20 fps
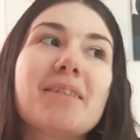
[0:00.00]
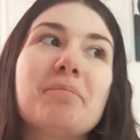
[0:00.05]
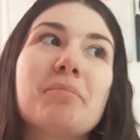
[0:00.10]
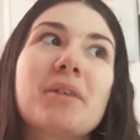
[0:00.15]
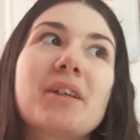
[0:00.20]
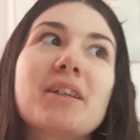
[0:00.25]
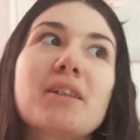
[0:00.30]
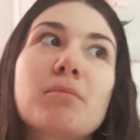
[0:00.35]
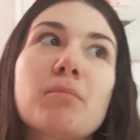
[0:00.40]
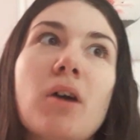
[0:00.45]

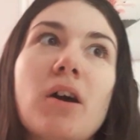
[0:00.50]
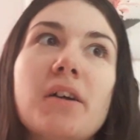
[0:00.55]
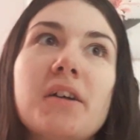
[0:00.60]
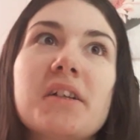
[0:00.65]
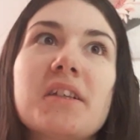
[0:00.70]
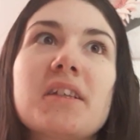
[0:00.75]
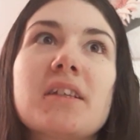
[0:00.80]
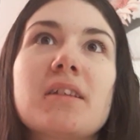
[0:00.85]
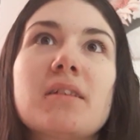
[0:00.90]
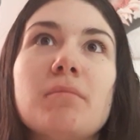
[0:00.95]
because
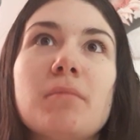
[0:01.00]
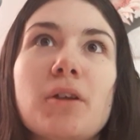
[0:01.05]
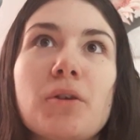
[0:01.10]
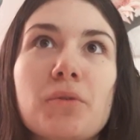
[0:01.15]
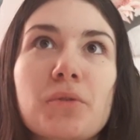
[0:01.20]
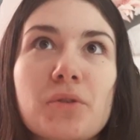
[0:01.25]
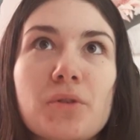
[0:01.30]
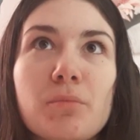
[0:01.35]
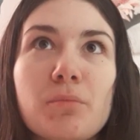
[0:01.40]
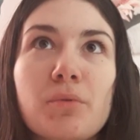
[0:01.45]
Mars may
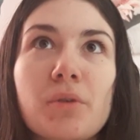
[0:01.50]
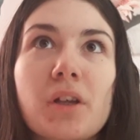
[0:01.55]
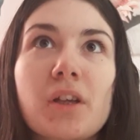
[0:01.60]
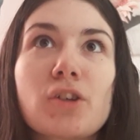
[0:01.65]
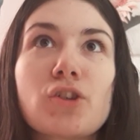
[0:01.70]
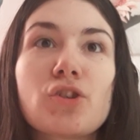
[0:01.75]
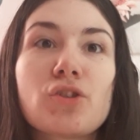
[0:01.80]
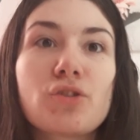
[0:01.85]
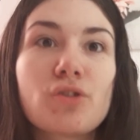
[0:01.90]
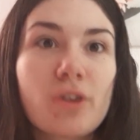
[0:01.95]
also bring
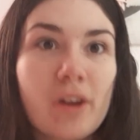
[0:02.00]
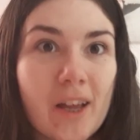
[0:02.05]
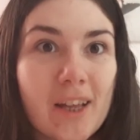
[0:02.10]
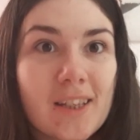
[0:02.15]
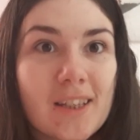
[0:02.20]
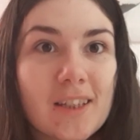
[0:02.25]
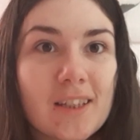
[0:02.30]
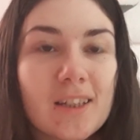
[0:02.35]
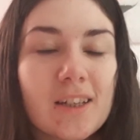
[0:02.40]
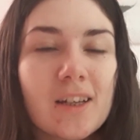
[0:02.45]

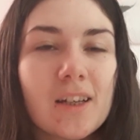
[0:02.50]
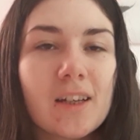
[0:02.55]
stress.